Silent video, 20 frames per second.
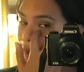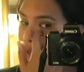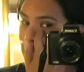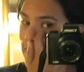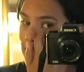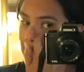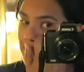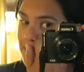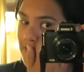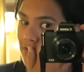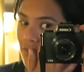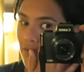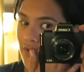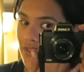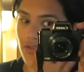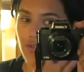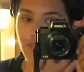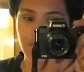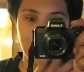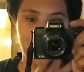So I
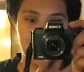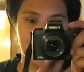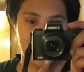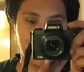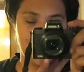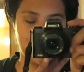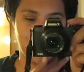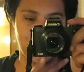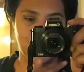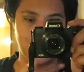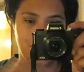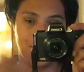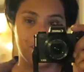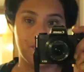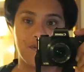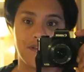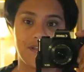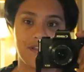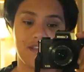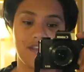thought that I'd give you a
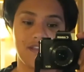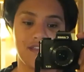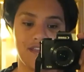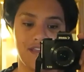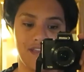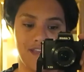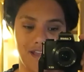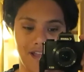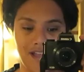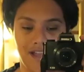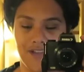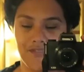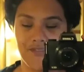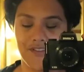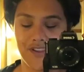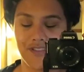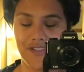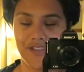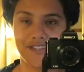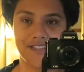quick
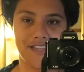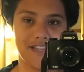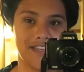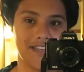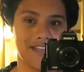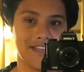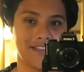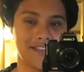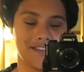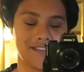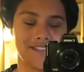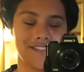outfit of the day.